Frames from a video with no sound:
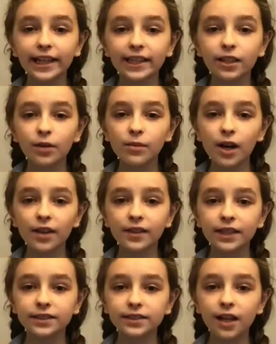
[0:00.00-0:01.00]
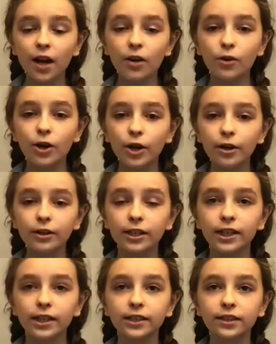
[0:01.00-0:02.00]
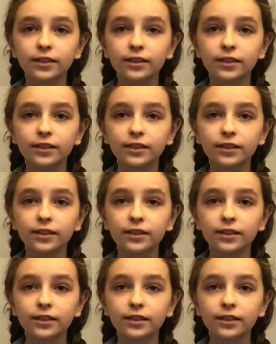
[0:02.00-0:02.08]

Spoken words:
Hey, come on, let's go. Hurry.